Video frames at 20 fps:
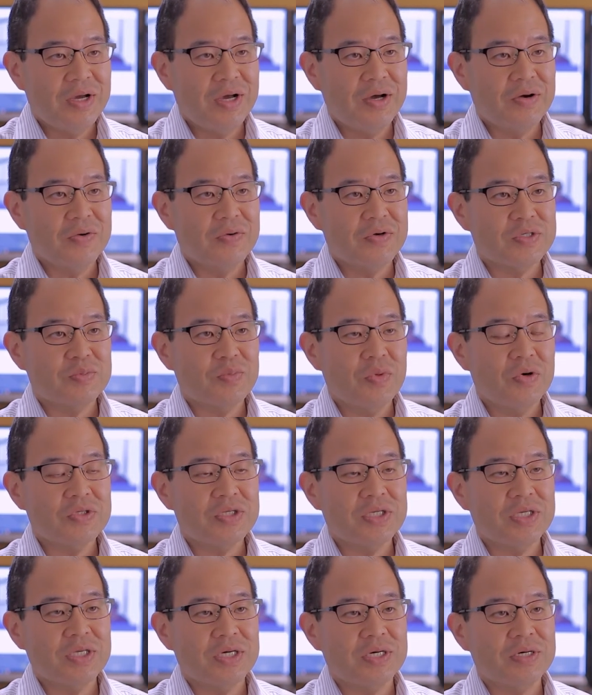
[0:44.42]
because um, uh,
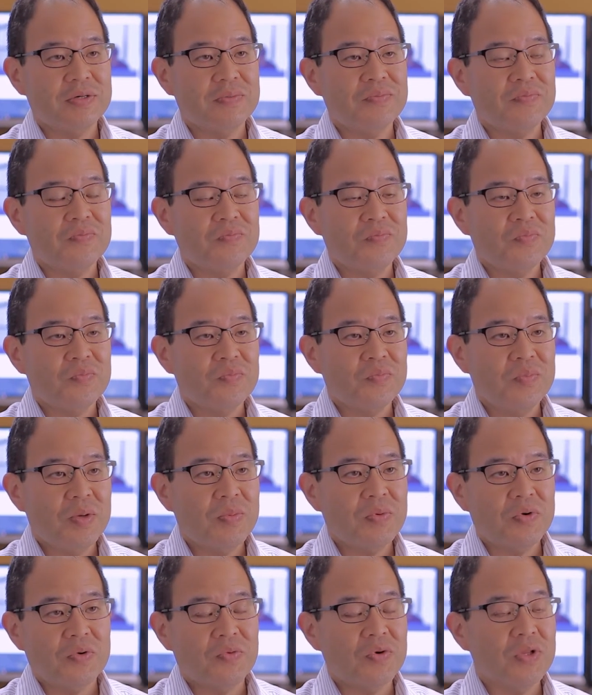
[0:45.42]
most of the
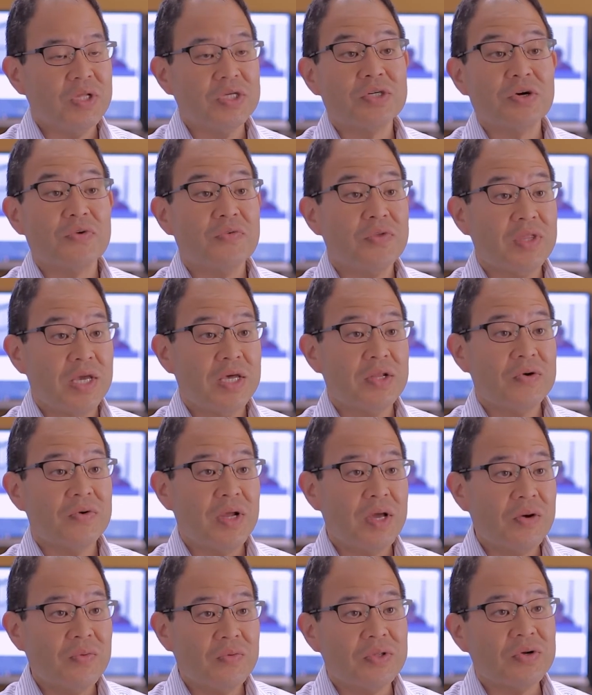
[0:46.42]
people are really surfing the
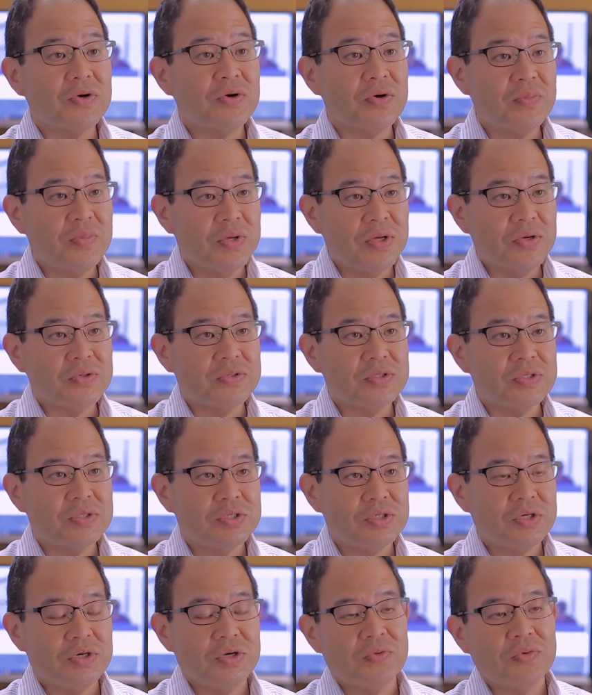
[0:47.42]
internet with their computers,
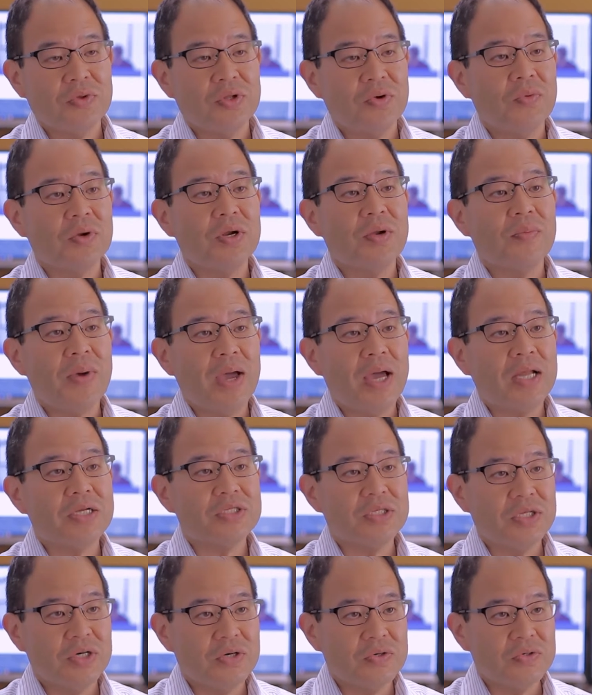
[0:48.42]
so you really want to
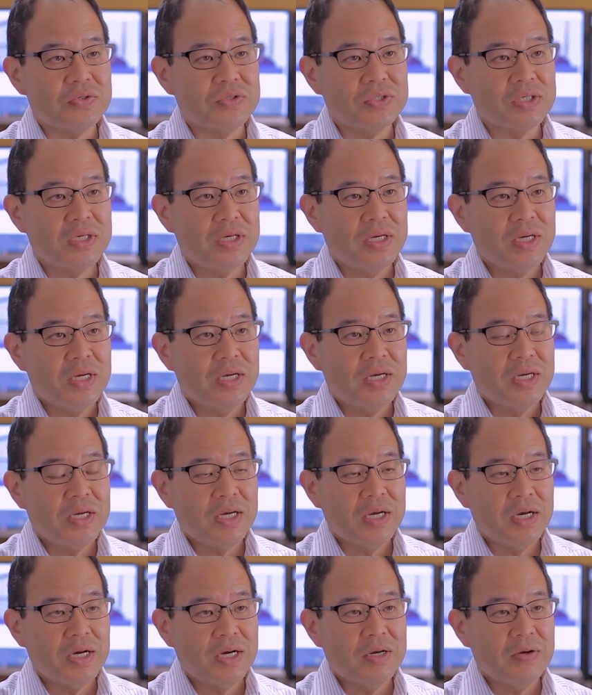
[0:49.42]
patch those.
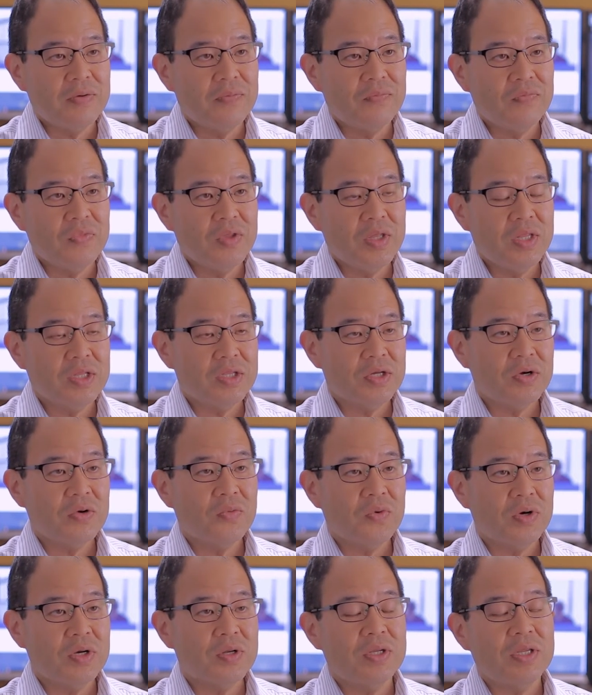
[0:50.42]
Um, and the third
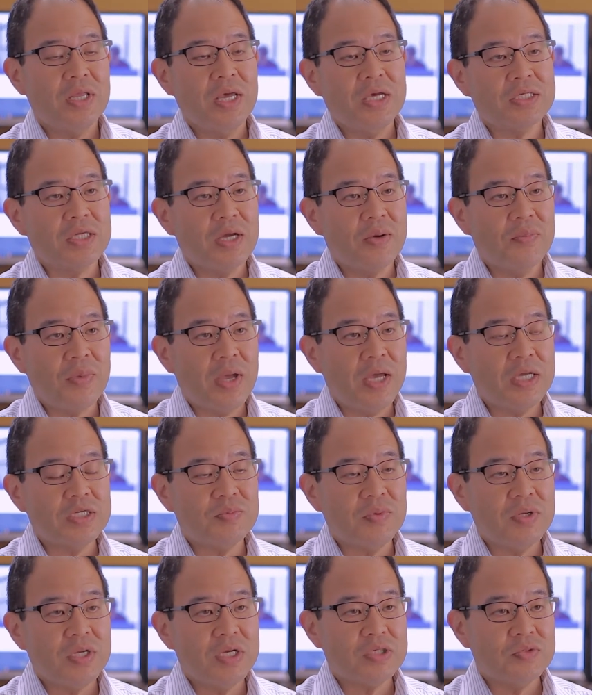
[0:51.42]
one, desktop
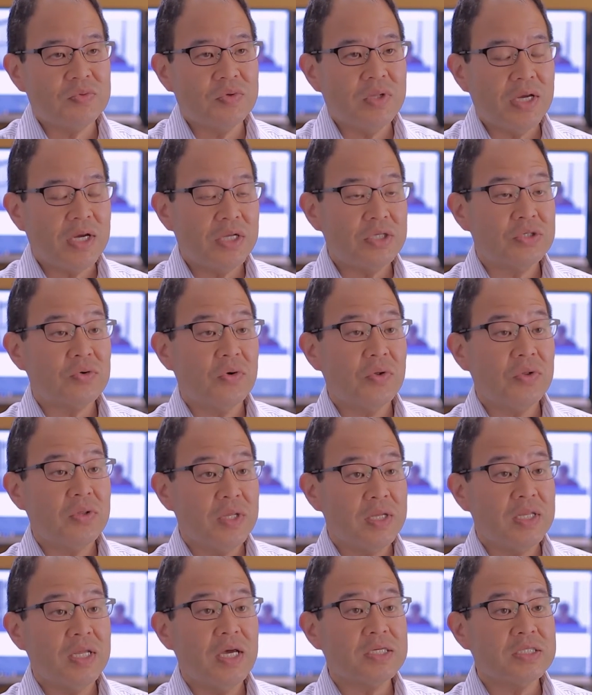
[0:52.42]
management, is really controlling
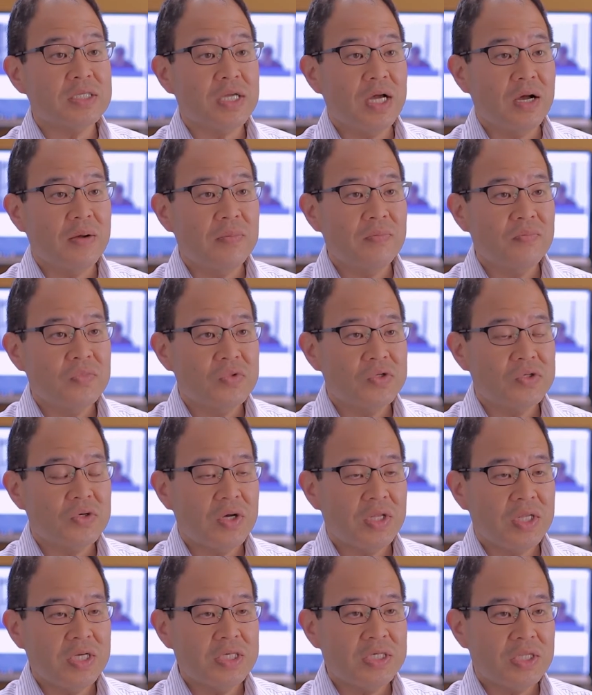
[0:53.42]
the desktop. So,
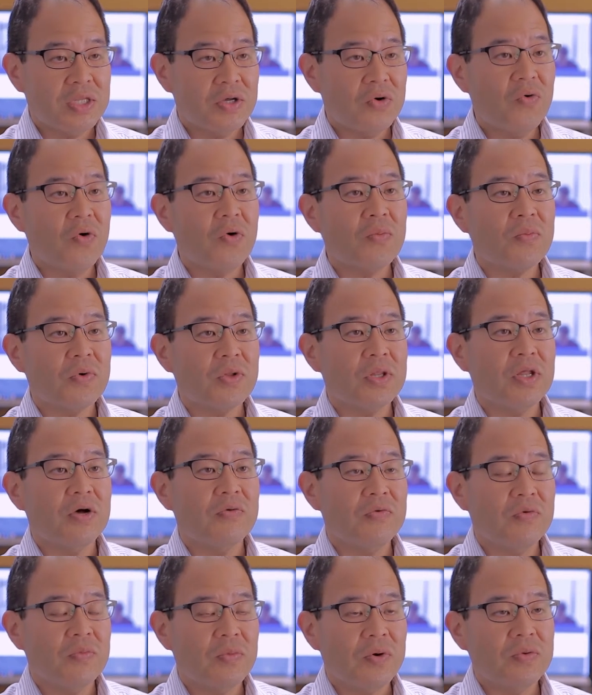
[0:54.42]
at least on the corporate
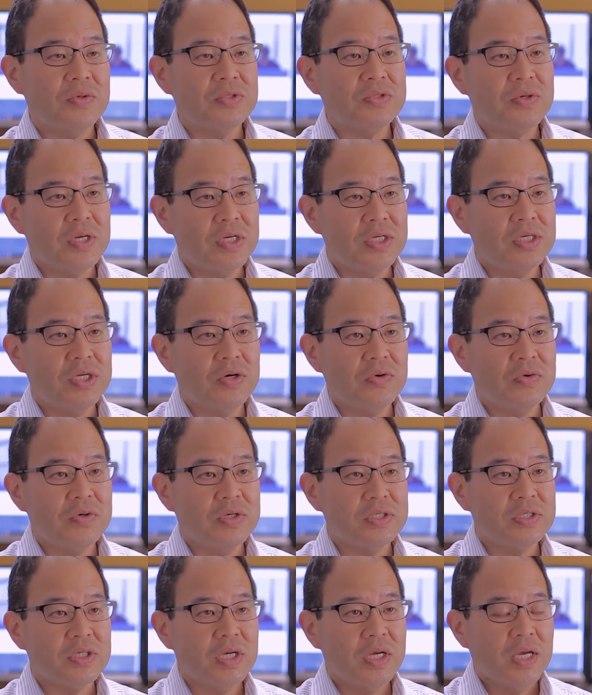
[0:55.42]
level, what we try to do
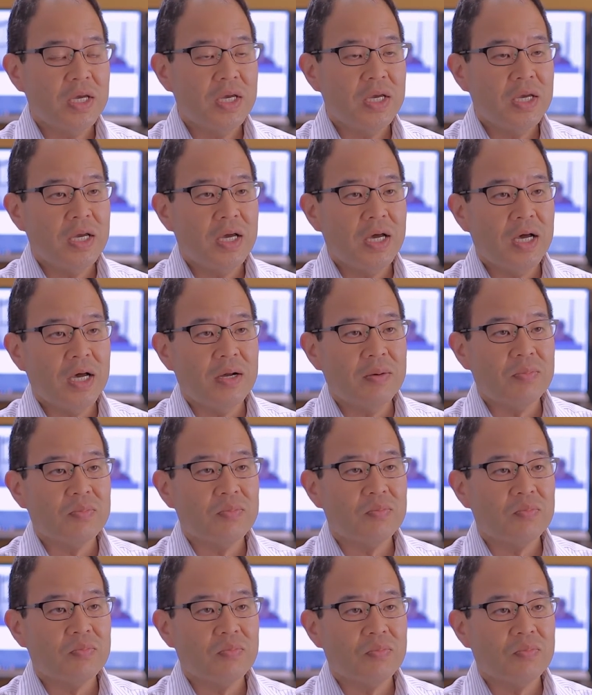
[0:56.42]
is um,